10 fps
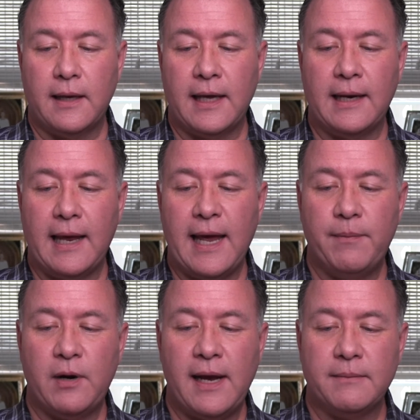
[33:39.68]
And
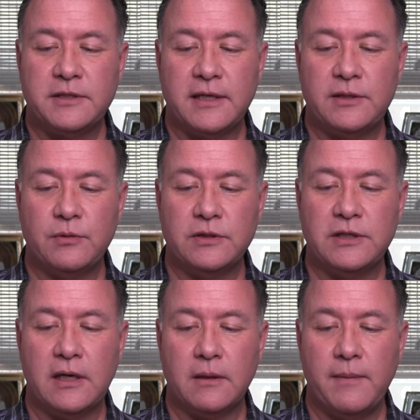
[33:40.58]
Abraham said to his
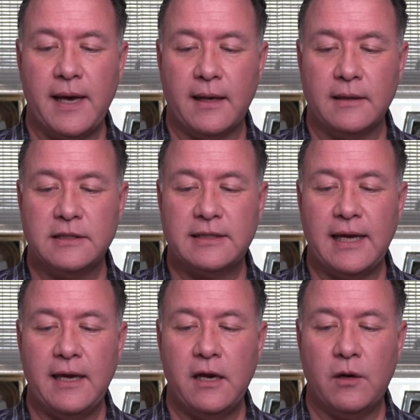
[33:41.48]
young man,
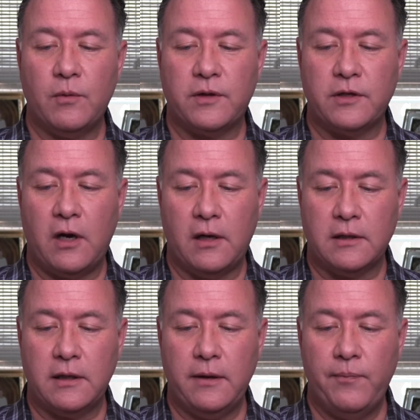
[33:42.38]
Stay here with the
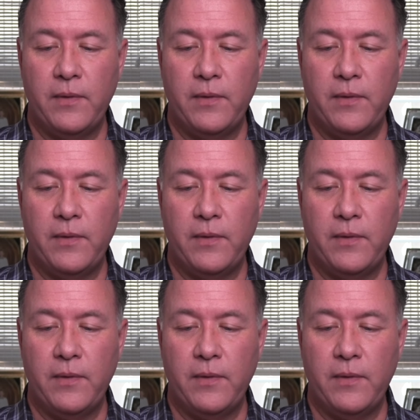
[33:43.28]
donkey.